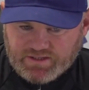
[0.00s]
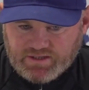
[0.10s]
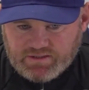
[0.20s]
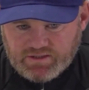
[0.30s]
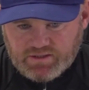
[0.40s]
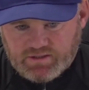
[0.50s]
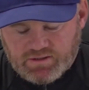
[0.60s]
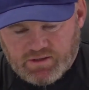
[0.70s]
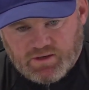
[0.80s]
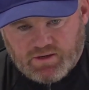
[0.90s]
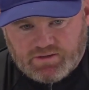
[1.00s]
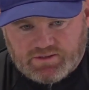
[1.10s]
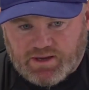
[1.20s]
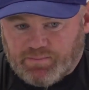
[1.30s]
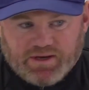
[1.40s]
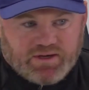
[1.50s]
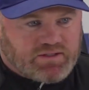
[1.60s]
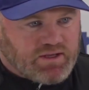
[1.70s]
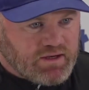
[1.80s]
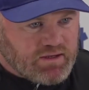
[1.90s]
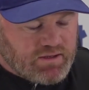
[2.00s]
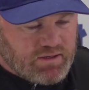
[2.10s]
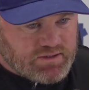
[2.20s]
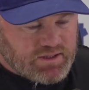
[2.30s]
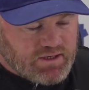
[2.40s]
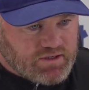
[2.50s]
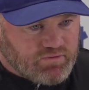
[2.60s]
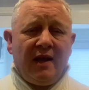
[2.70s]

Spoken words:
that served the club reasonably well at the start of the season,